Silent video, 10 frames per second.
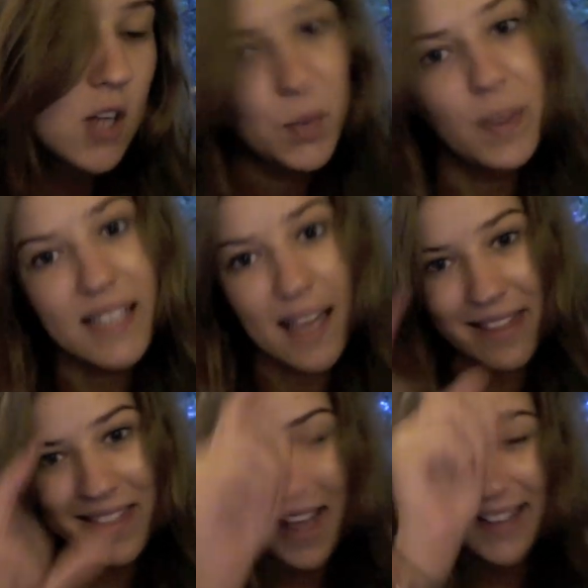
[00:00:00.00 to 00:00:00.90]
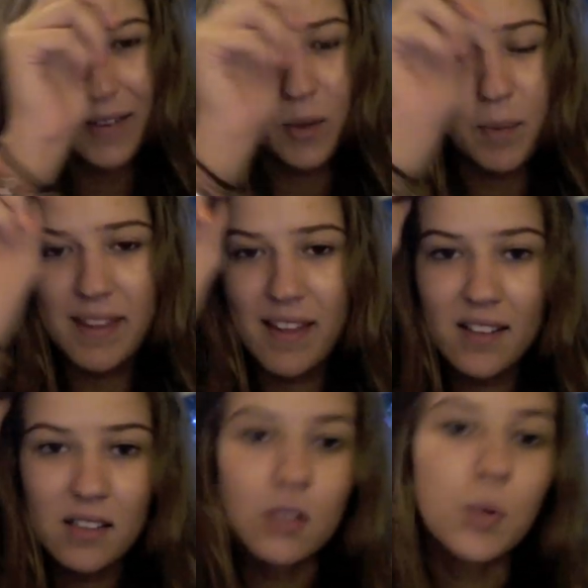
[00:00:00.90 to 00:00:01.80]
20th, and I will be there
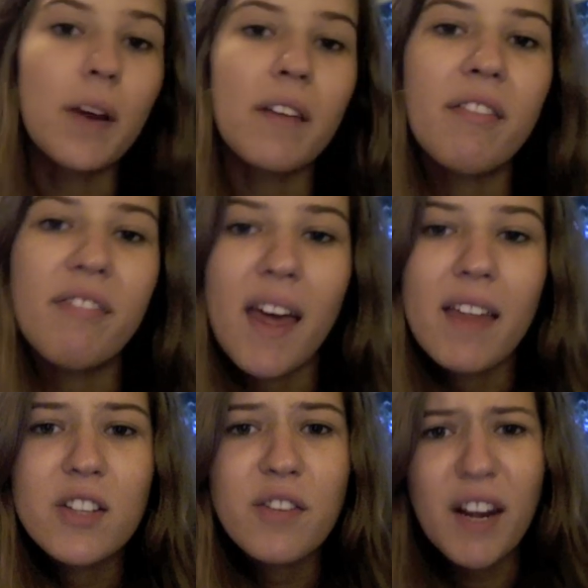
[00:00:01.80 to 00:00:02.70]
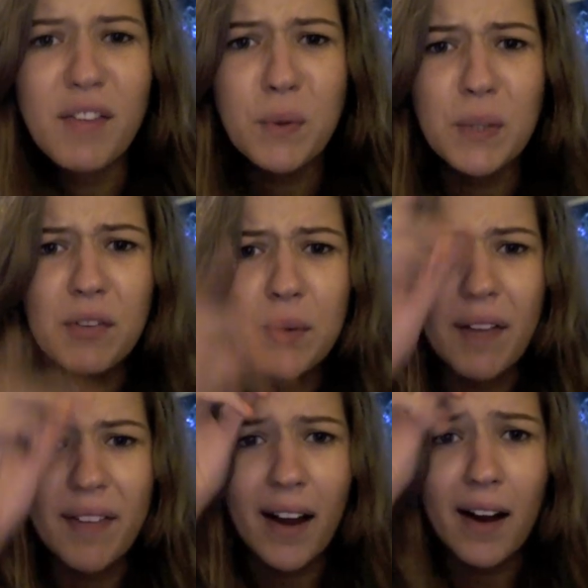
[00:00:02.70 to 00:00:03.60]
till the 25th. So if any of you live around
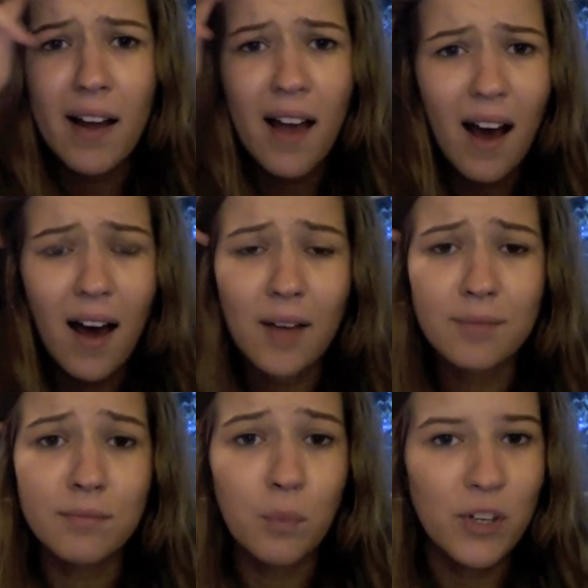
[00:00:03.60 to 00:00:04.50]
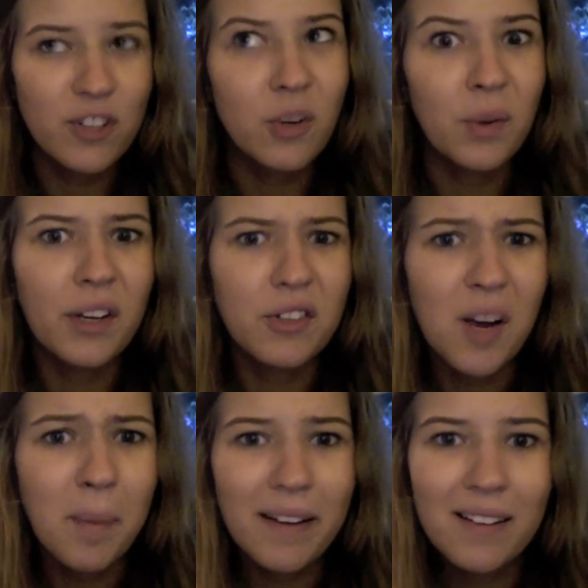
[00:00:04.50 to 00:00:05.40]
there, um, we should totally go
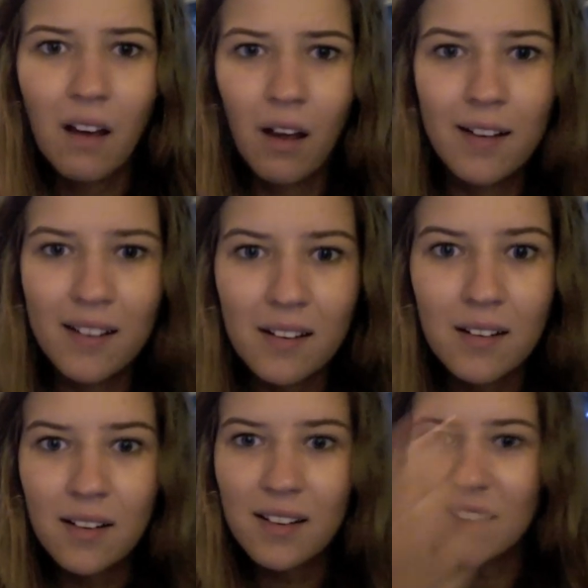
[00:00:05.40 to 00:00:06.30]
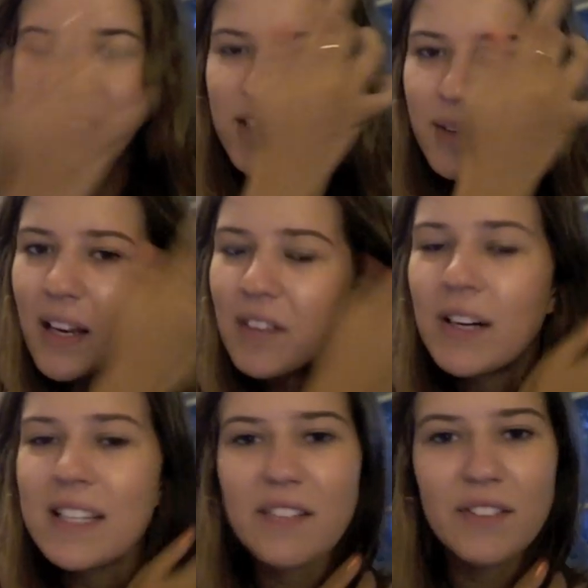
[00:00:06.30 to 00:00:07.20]
shopping. Let's do it. If you
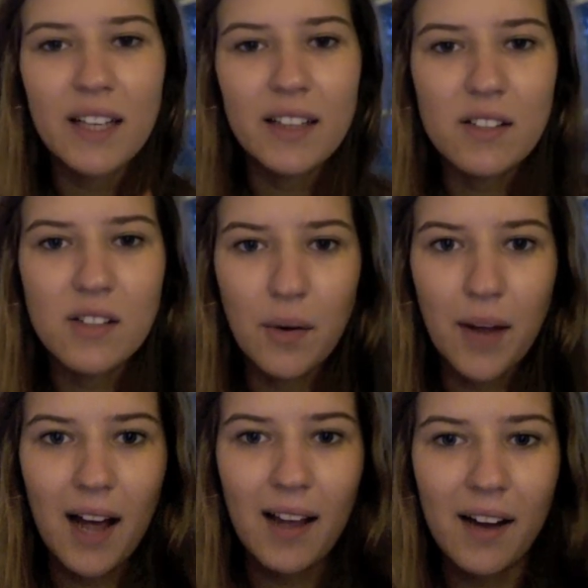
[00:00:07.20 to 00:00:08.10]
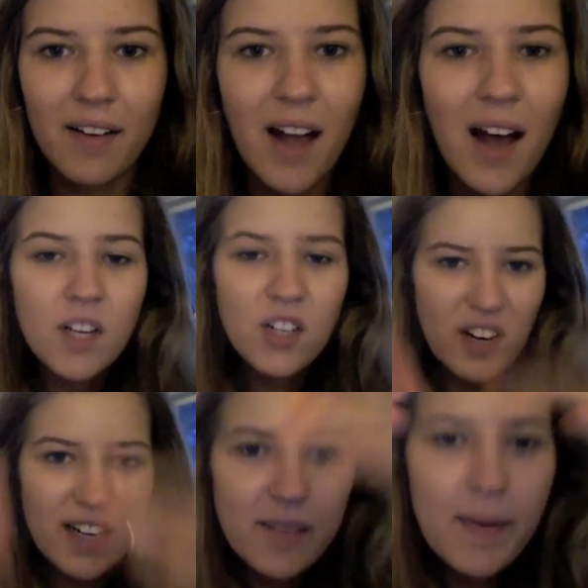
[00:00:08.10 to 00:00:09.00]
guys live in like the SoCal area, and did my